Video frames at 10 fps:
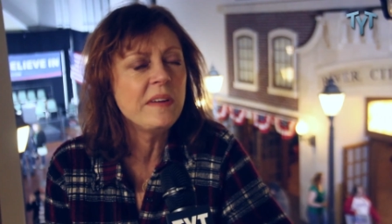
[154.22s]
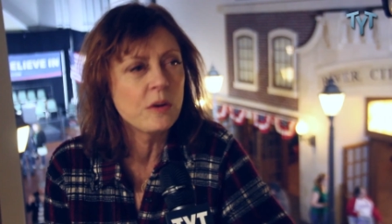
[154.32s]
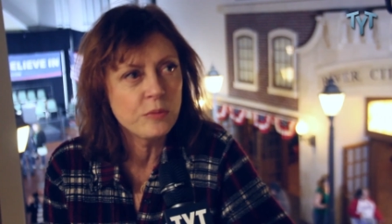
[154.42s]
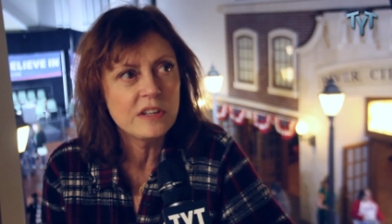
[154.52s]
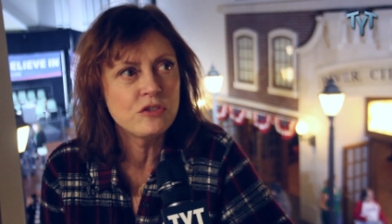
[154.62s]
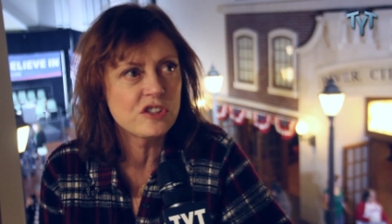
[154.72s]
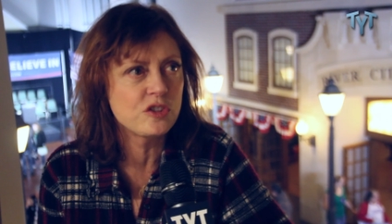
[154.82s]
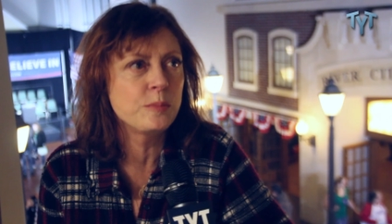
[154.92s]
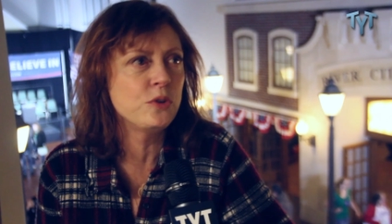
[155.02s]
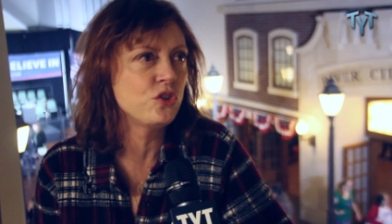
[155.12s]
be a
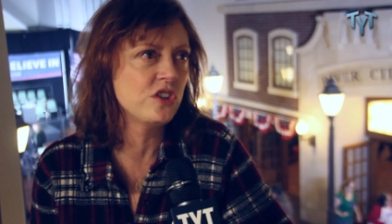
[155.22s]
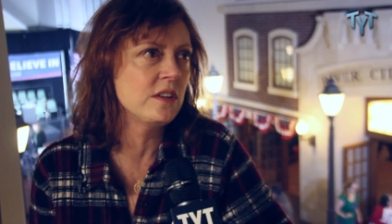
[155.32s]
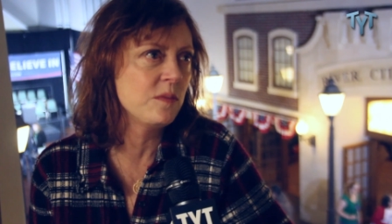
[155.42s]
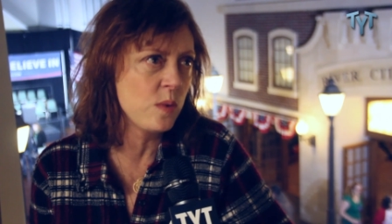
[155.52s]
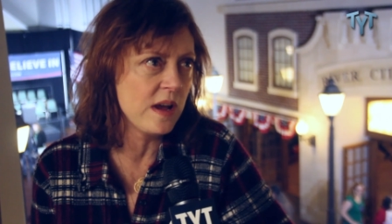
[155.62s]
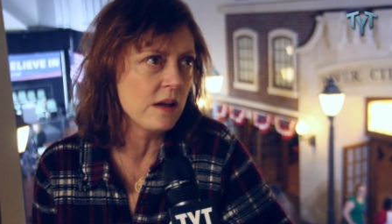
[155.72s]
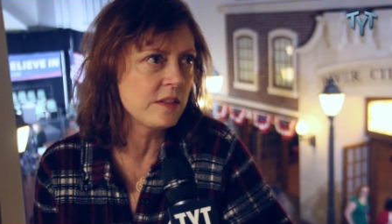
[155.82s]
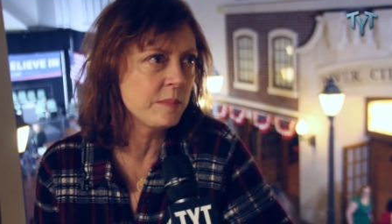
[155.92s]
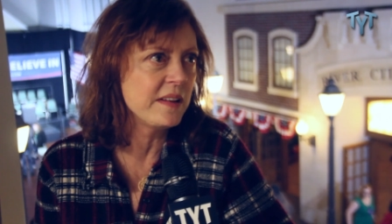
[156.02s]
redistribution of wealth.